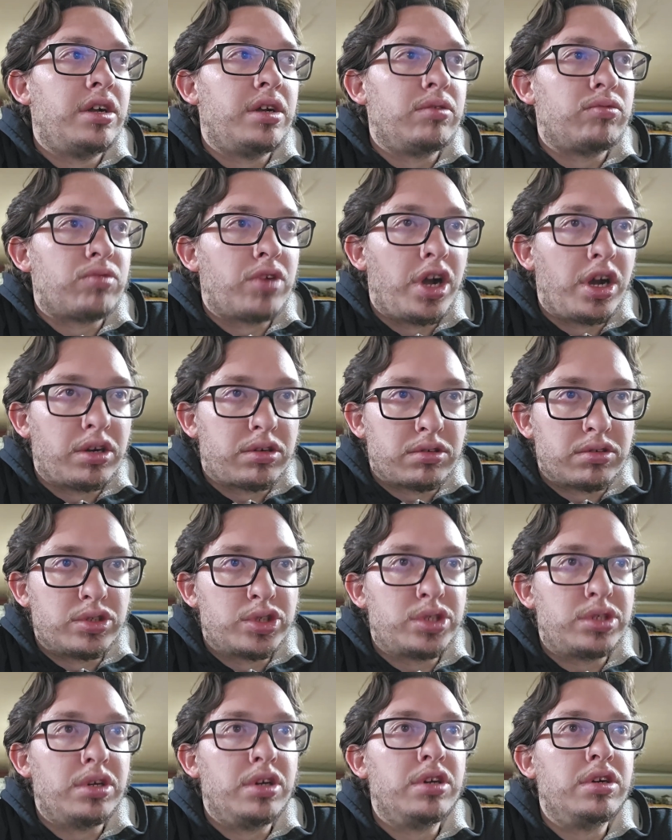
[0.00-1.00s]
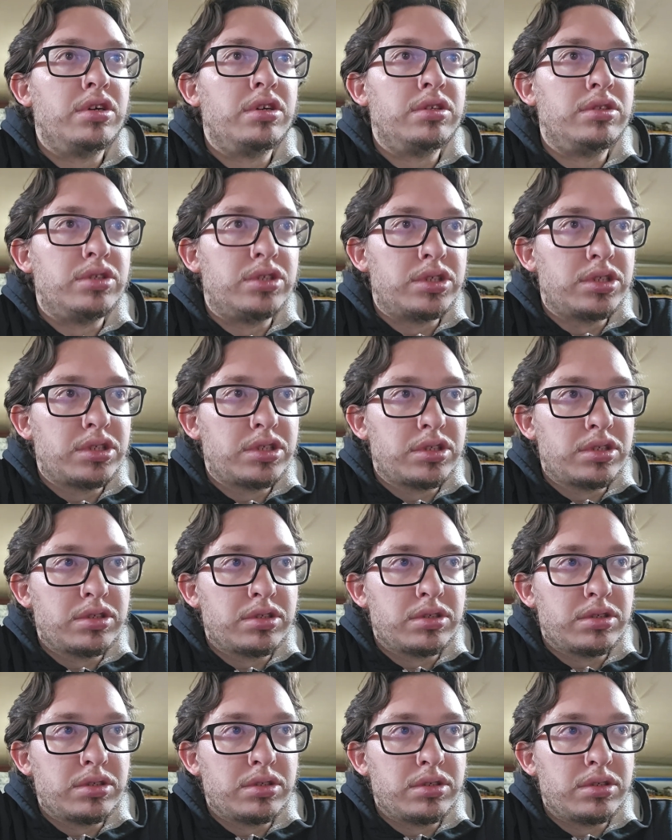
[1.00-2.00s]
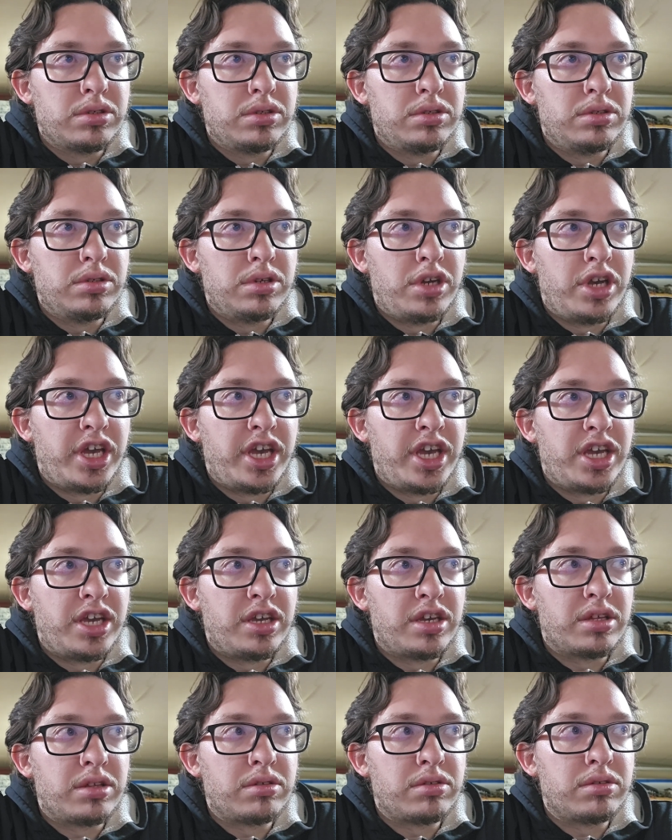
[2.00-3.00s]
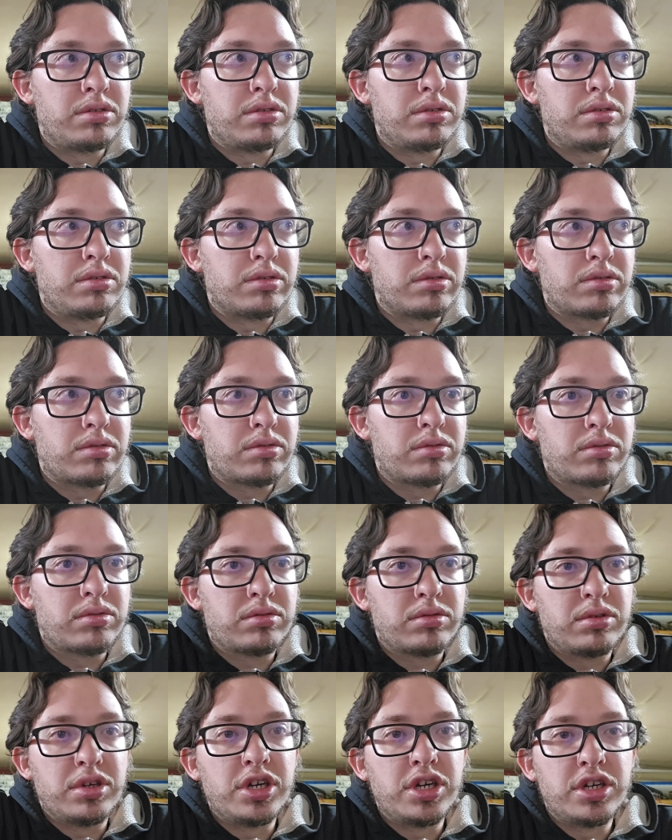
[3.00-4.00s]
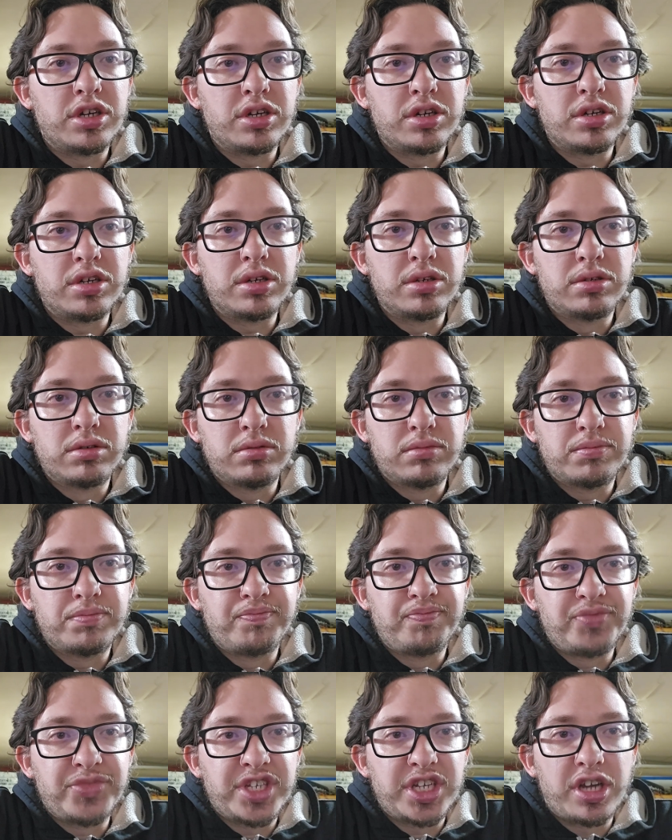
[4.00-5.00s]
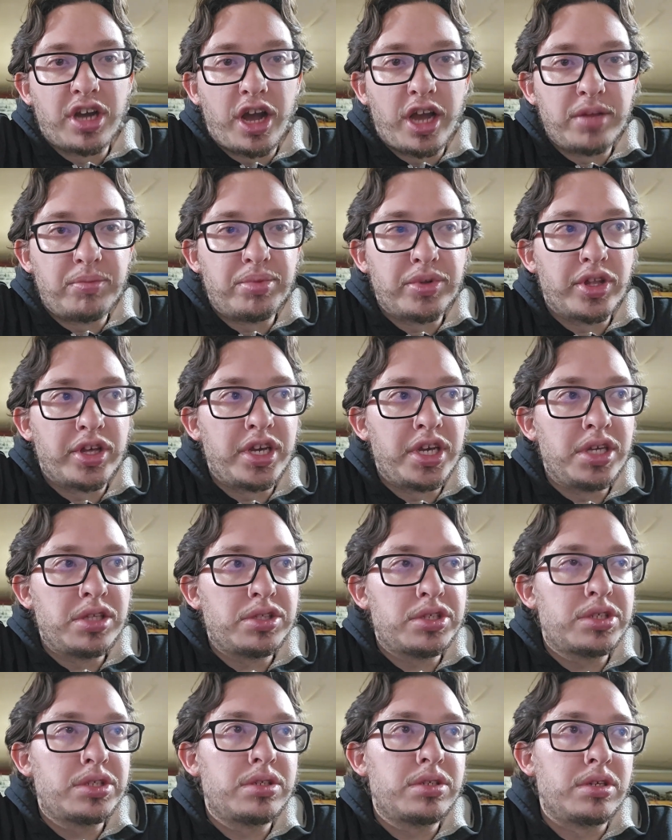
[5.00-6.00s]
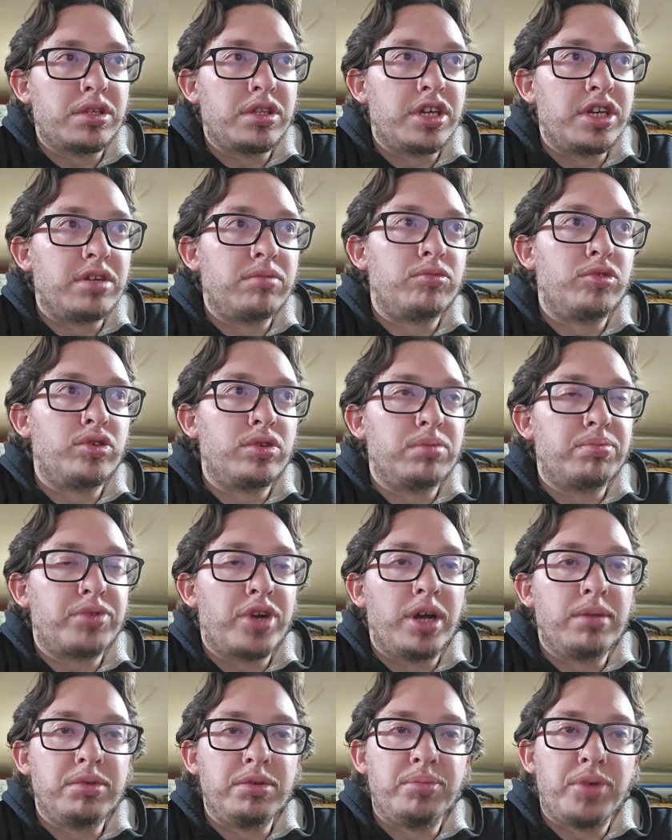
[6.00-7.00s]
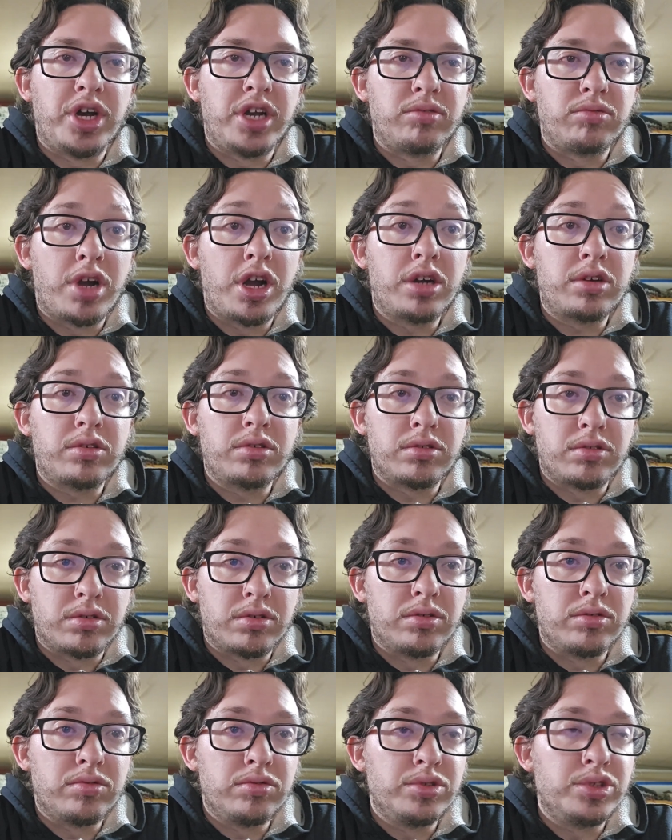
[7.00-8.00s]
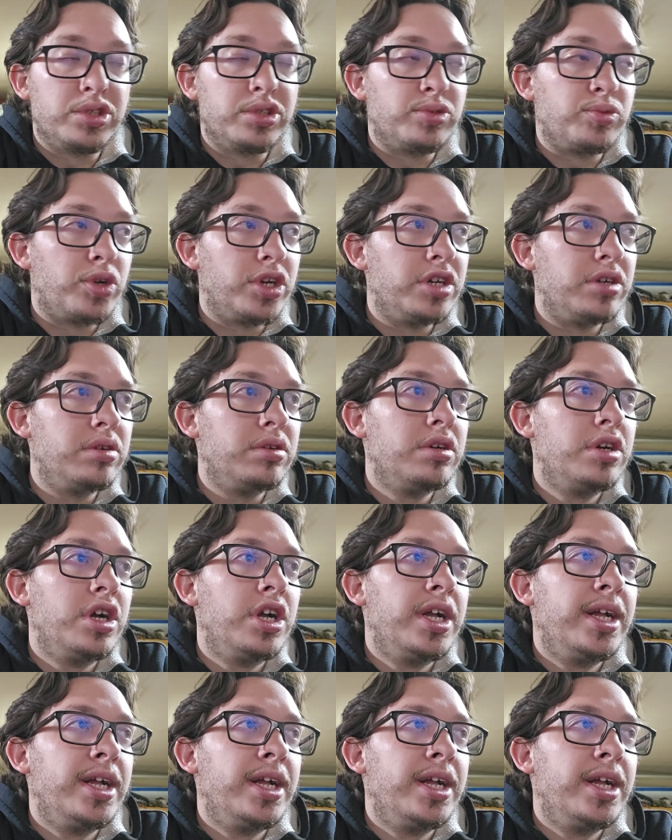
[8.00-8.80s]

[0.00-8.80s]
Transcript: rocker studs, and guide plates. And then I'm going to probably buy rocker girdles as well.